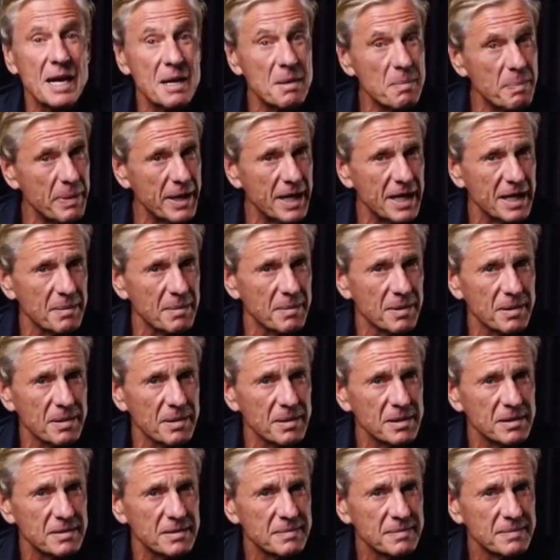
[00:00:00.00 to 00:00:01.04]

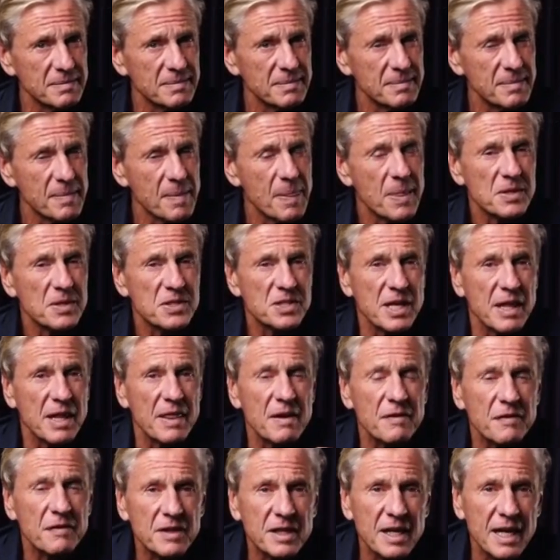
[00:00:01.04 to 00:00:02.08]
unpayable, South
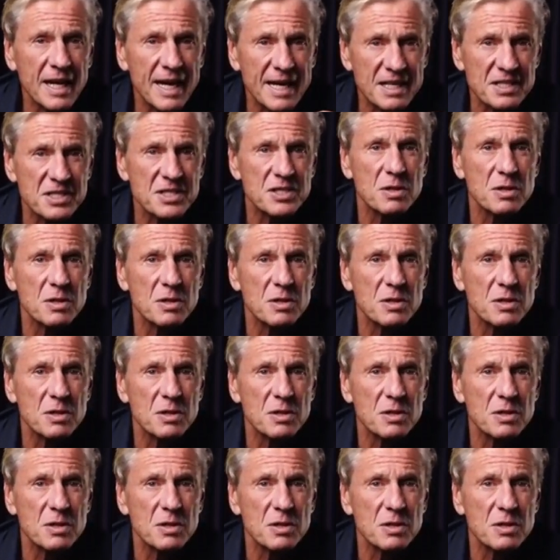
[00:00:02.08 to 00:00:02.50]
Africa has